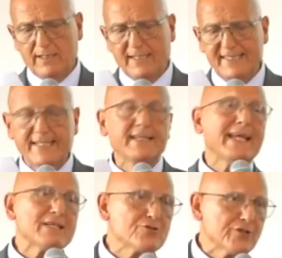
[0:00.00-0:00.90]
least in
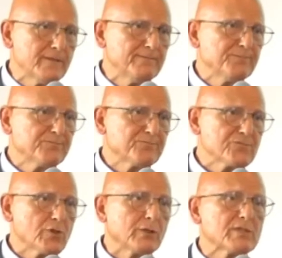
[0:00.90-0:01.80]
danger,
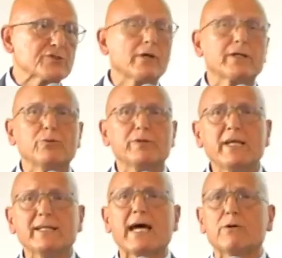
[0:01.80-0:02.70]
so it was going to
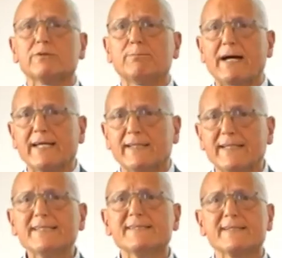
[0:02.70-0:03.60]
be kicked out by the
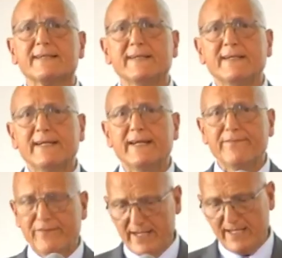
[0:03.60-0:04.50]
list,
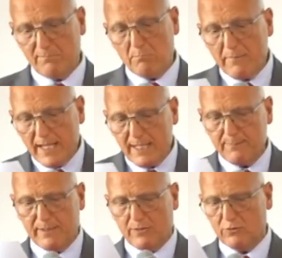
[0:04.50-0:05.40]
and then
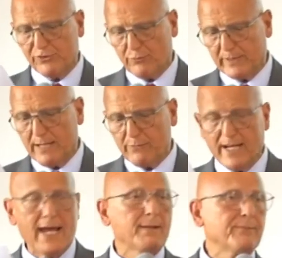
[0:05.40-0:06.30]
maybe also with our
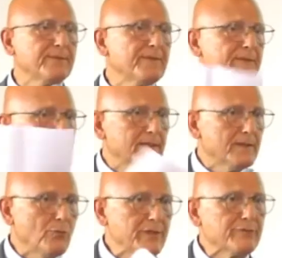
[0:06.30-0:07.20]
help,
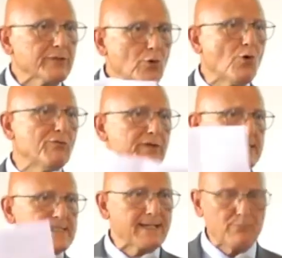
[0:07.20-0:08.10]
we recovered
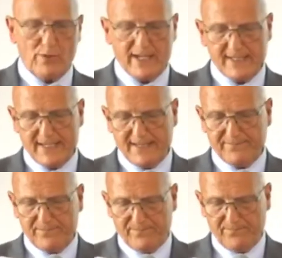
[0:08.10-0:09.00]
in some way,
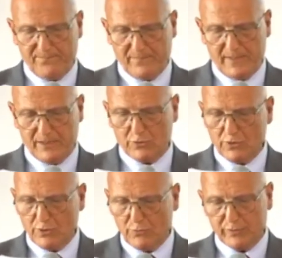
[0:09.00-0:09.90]
and it
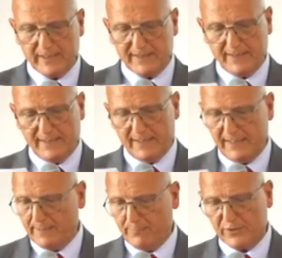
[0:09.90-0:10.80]
concluded
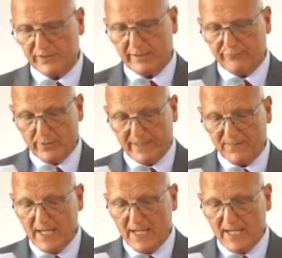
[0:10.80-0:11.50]
in a positive way.